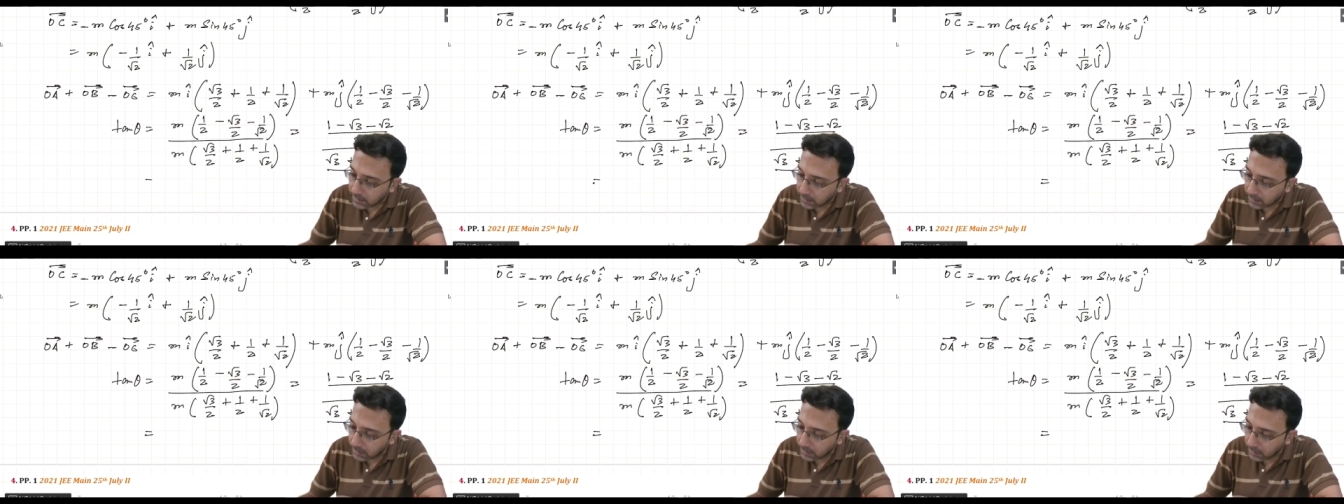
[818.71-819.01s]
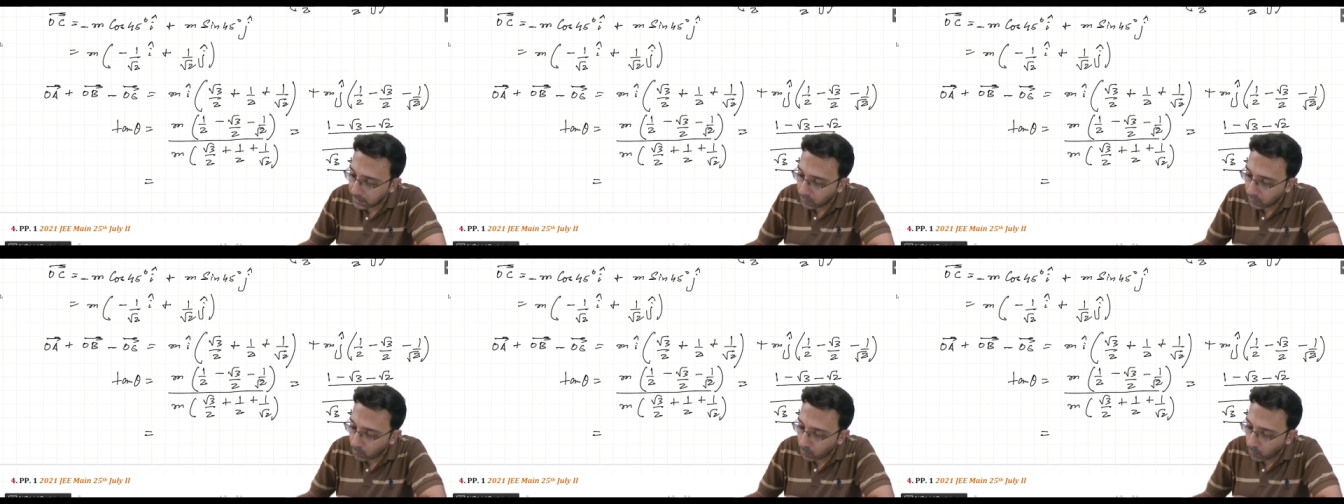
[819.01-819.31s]

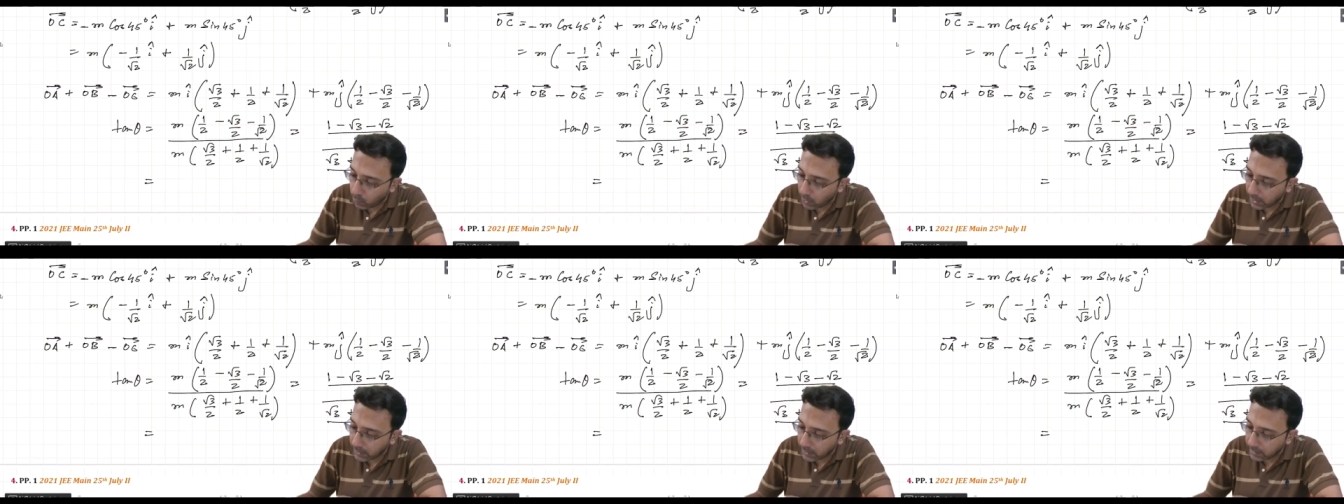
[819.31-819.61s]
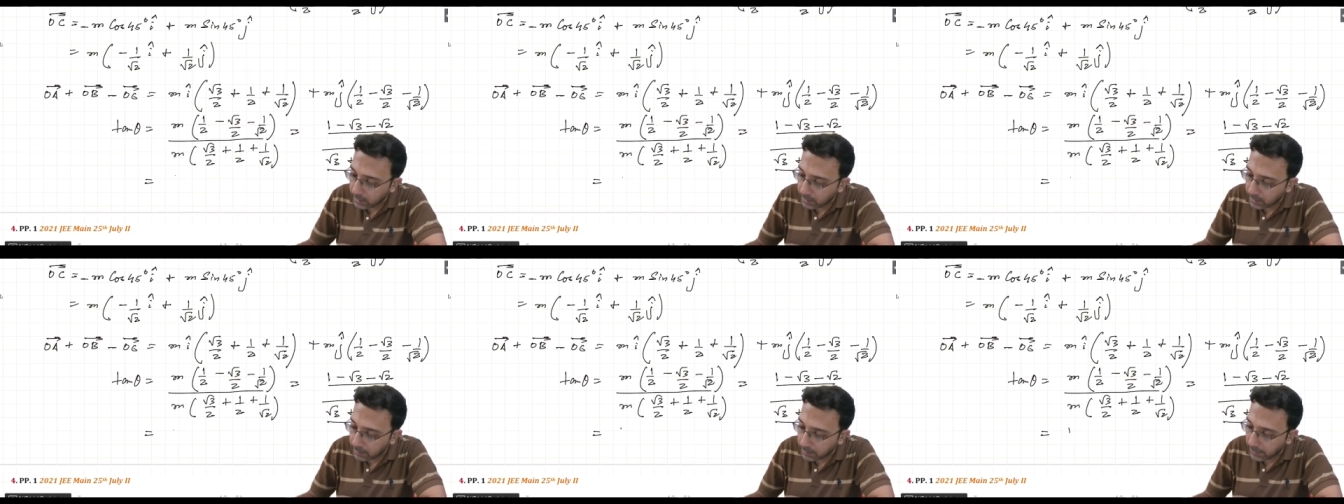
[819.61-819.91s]

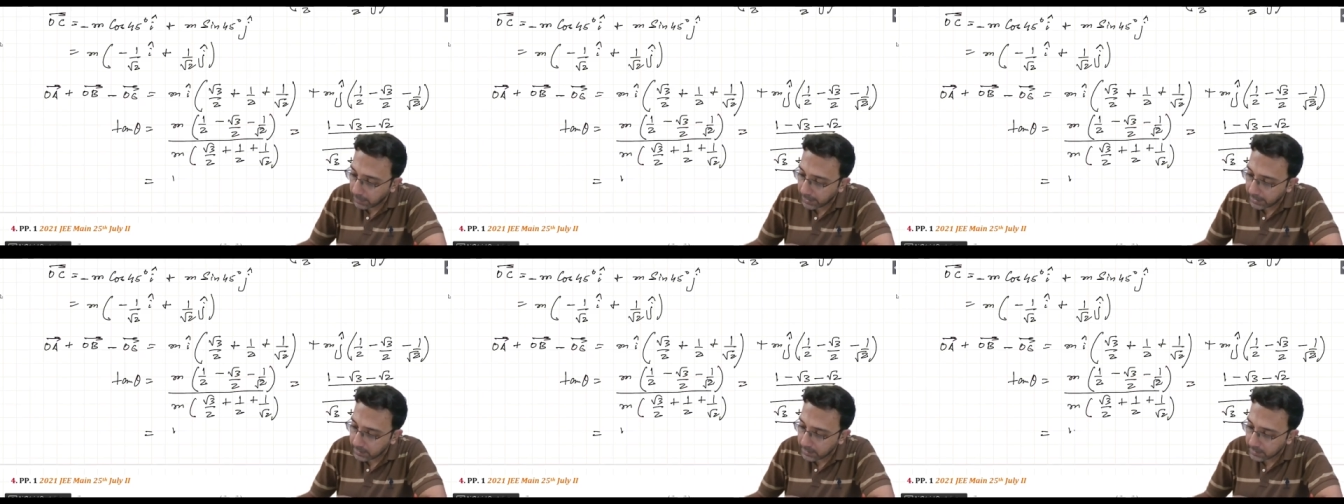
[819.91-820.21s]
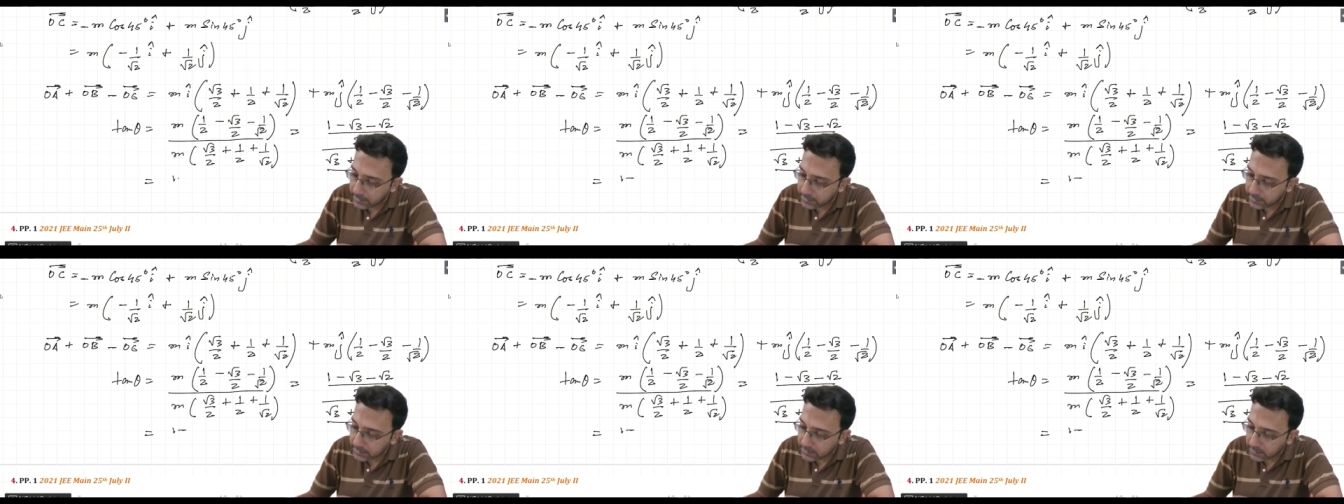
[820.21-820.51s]
1
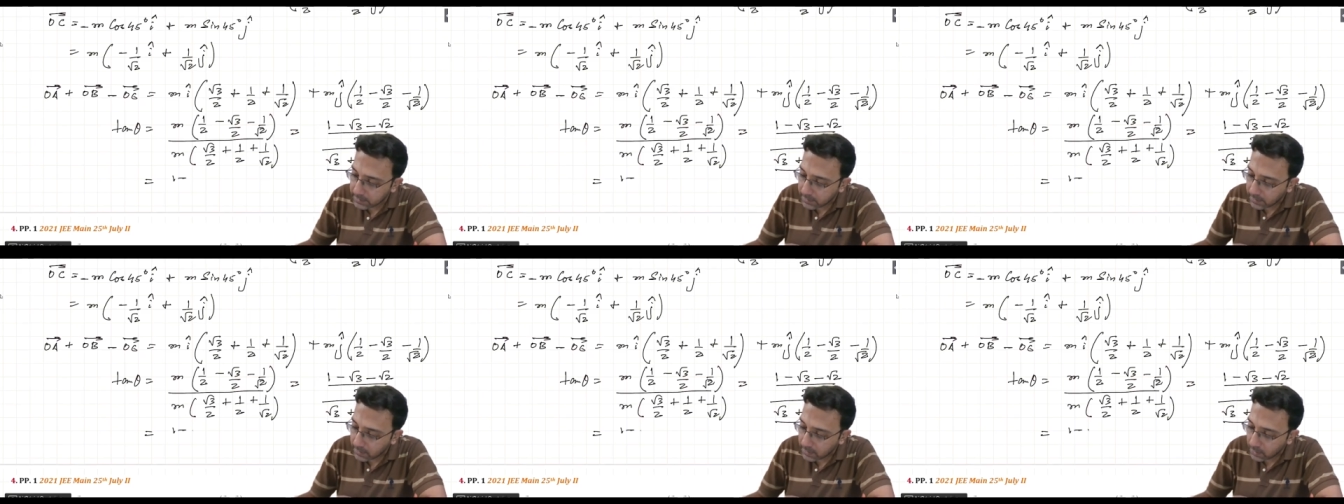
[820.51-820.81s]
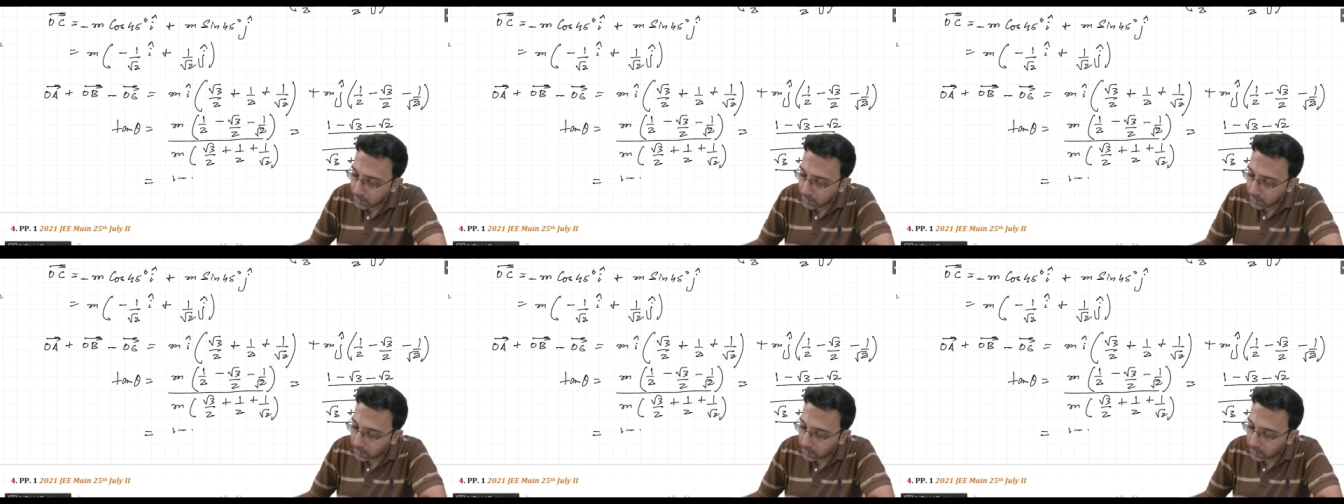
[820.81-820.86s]
minus